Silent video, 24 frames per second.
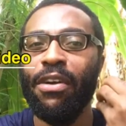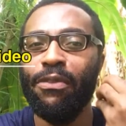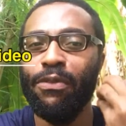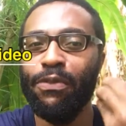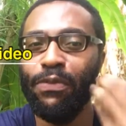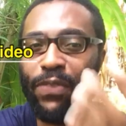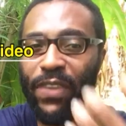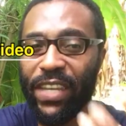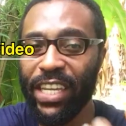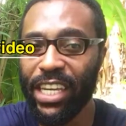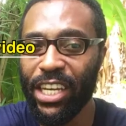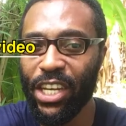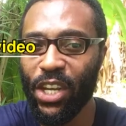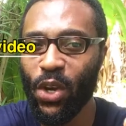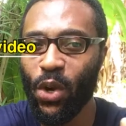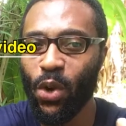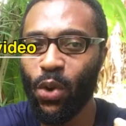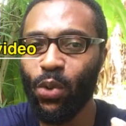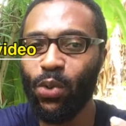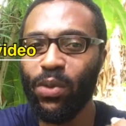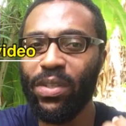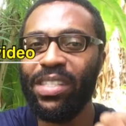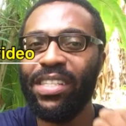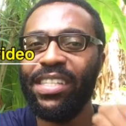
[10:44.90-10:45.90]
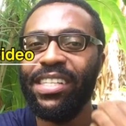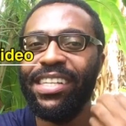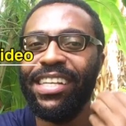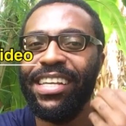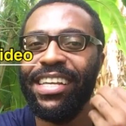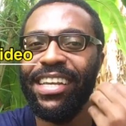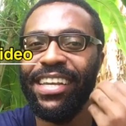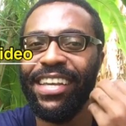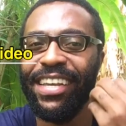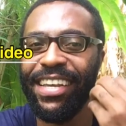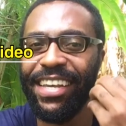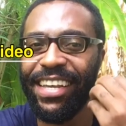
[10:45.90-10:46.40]
videos
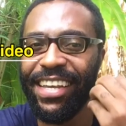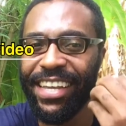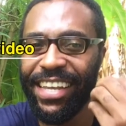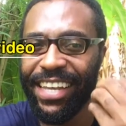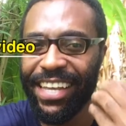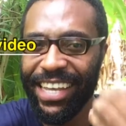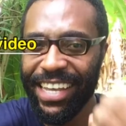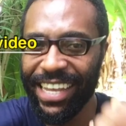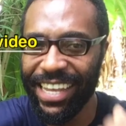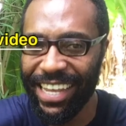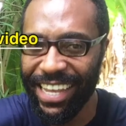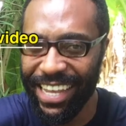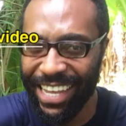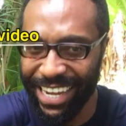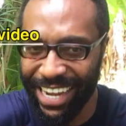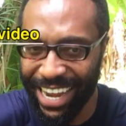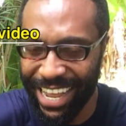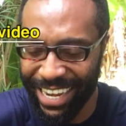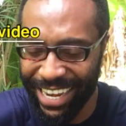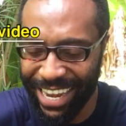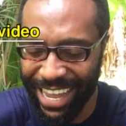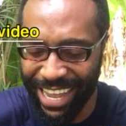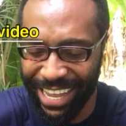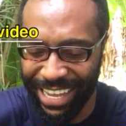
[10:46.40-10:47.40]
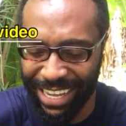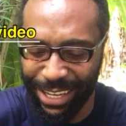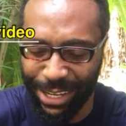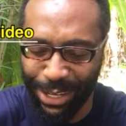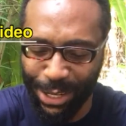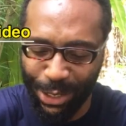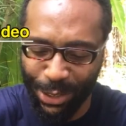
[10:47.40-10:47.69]
in a day.